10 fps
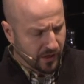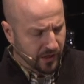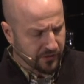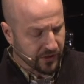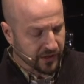
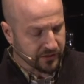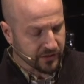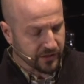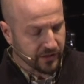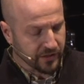And
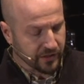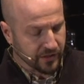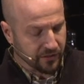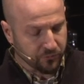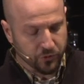then
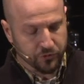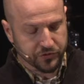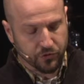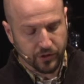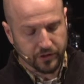it moves
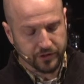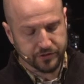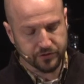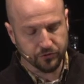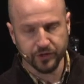quickly
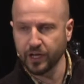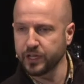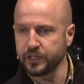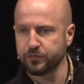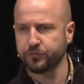to an
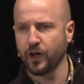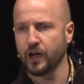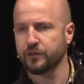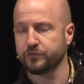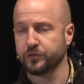
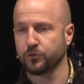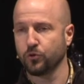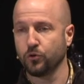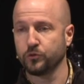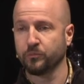
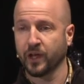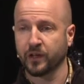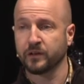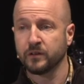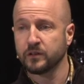85-year-old
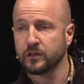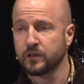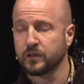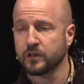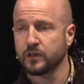man
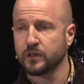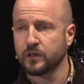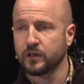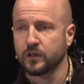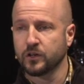
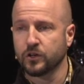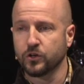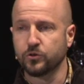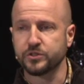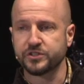
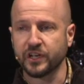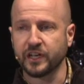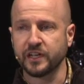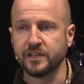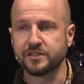who is
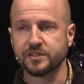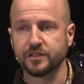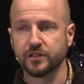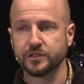saying he's still